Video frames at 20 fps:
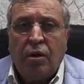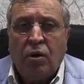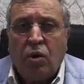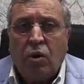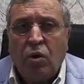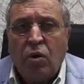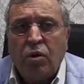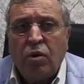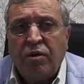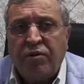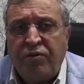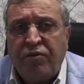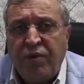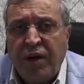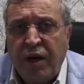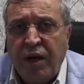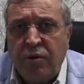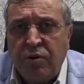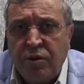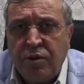All the
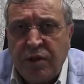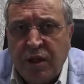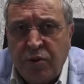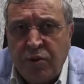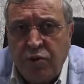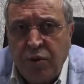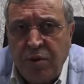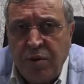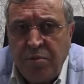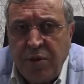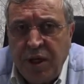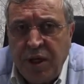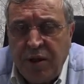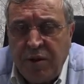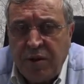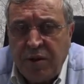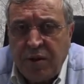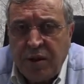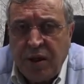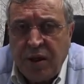failures that we
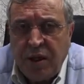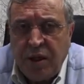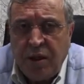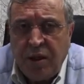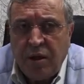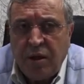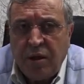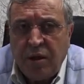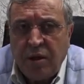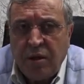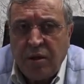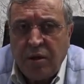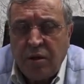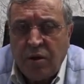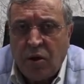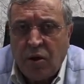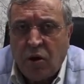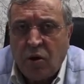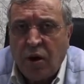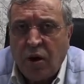meet in
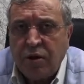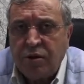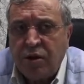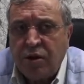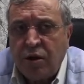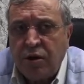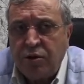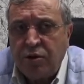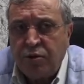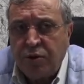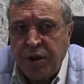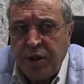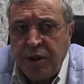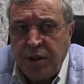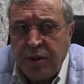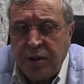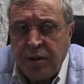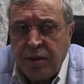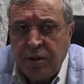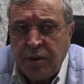oral surgery,
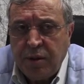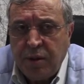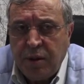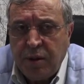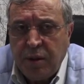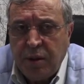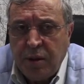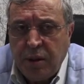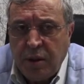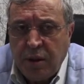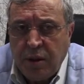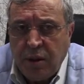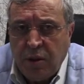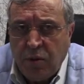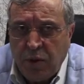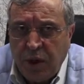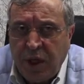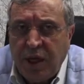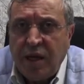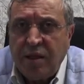
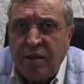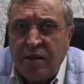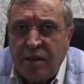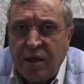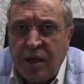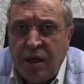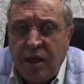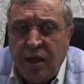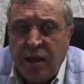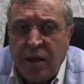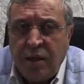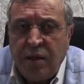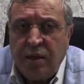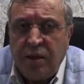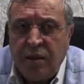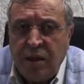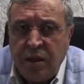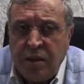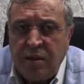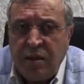we can say
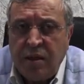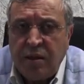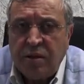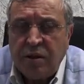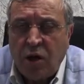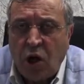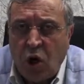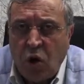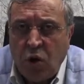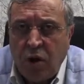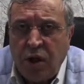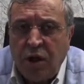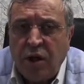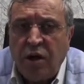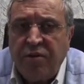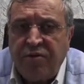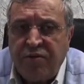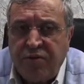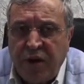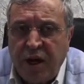this is only
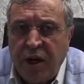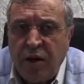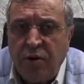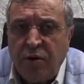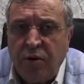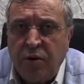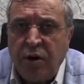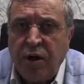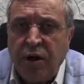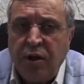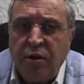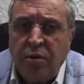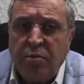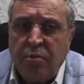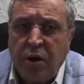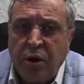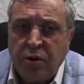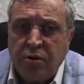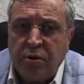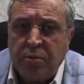a failure in the
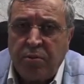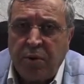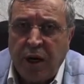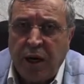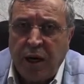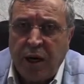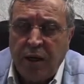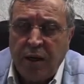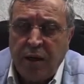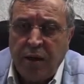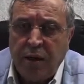blood supply,